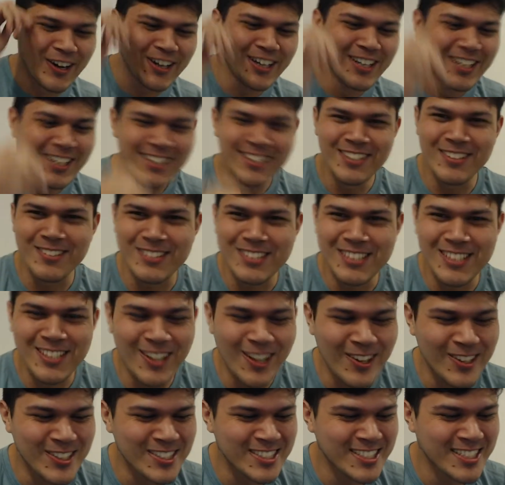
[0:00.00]
was
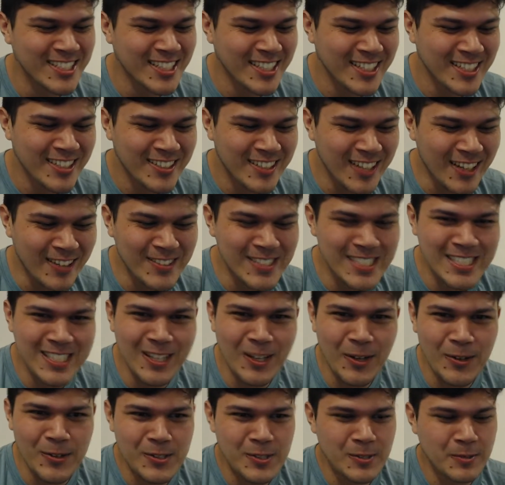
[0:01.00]
close. That was
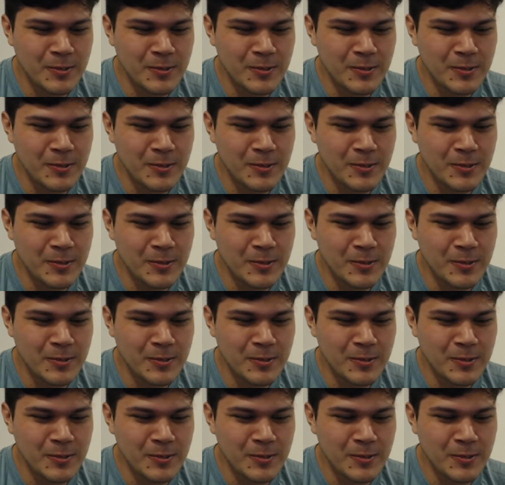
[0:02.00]
close.